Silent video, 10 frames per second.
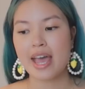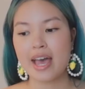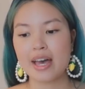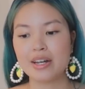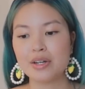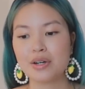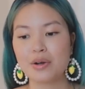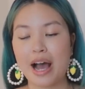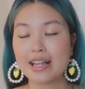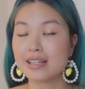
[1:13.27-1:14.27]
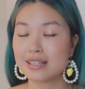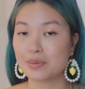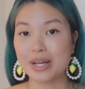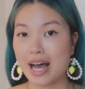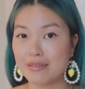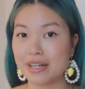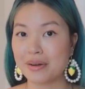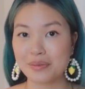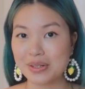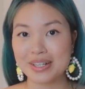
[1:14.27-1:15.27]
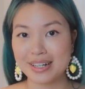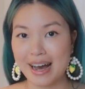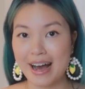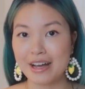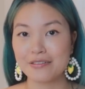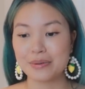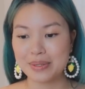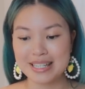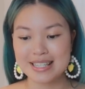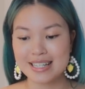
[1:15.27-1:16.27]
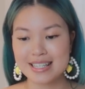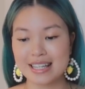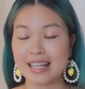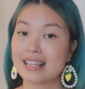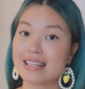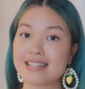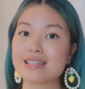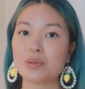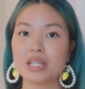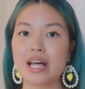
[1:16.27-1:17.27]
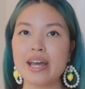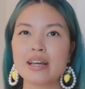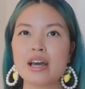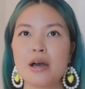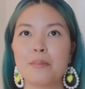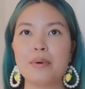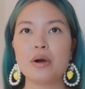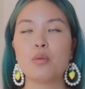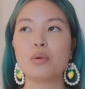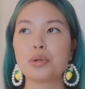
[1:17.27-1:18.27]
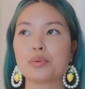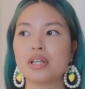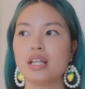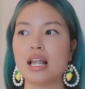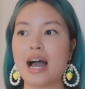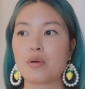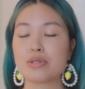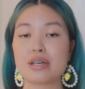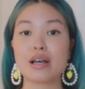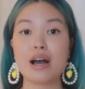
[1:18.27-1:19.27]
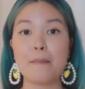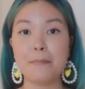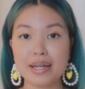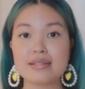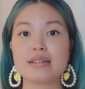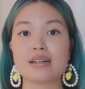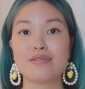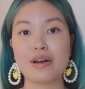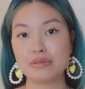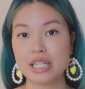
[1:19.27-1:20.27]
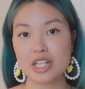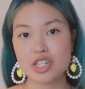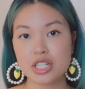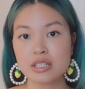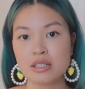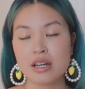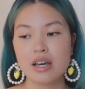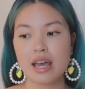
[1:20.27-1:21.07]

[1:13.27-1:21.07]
And I think that we have like a really good eye for pieces and like things that we like, but what we really lack was like a basic foundation.